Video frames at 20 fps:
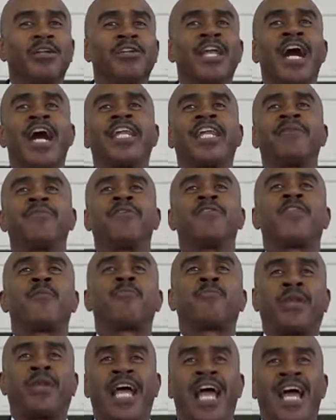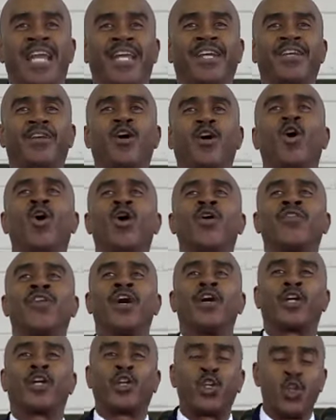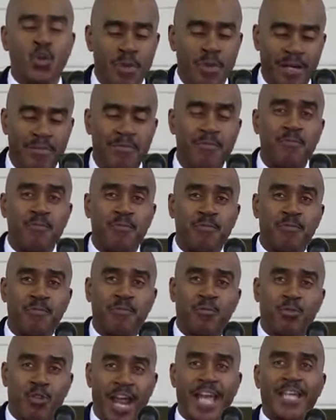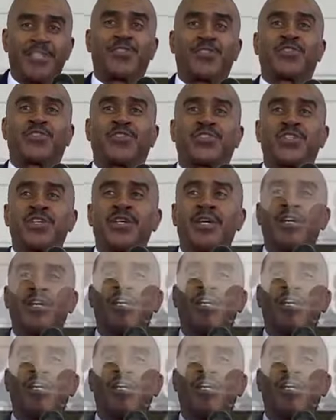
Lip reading: Not even the planet or the human race